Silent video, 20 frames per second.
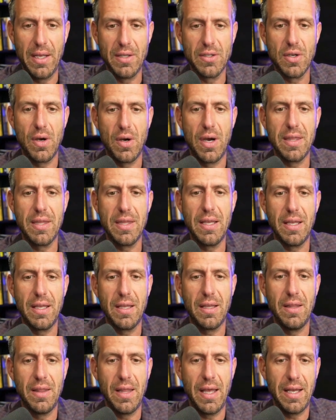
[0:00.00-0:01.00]
And so I think
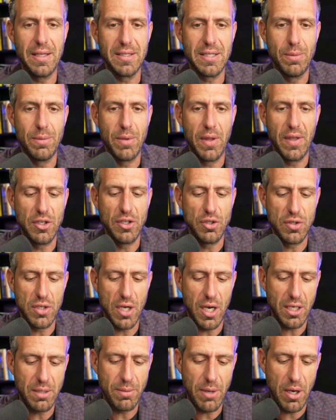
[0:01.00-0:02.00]
yeah. that some of the things you
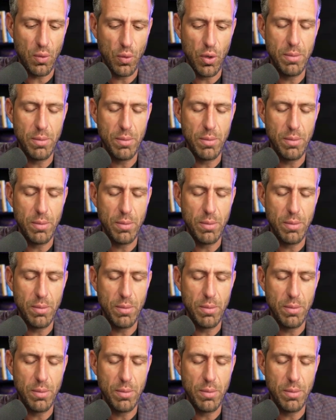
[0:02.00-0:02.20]
talked about